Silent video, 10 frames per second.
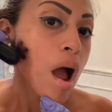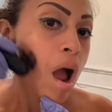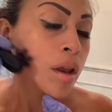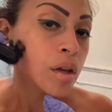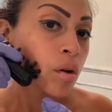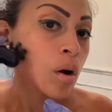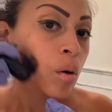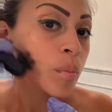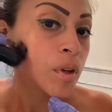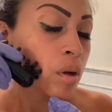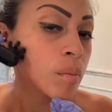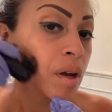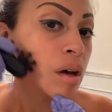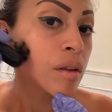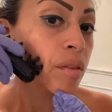And you can open your
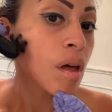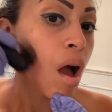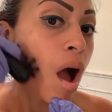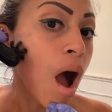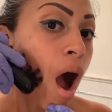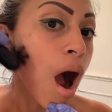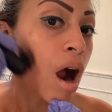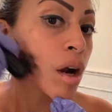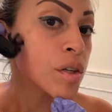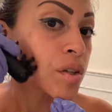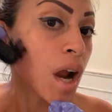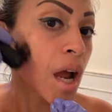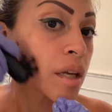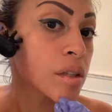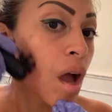mouth,
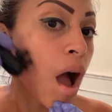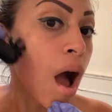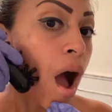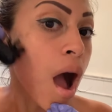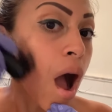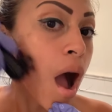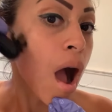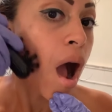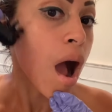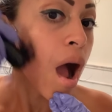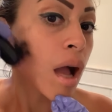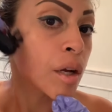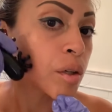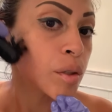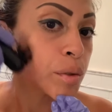contract,
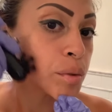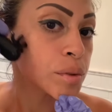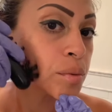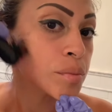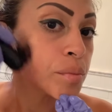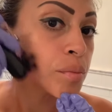and close.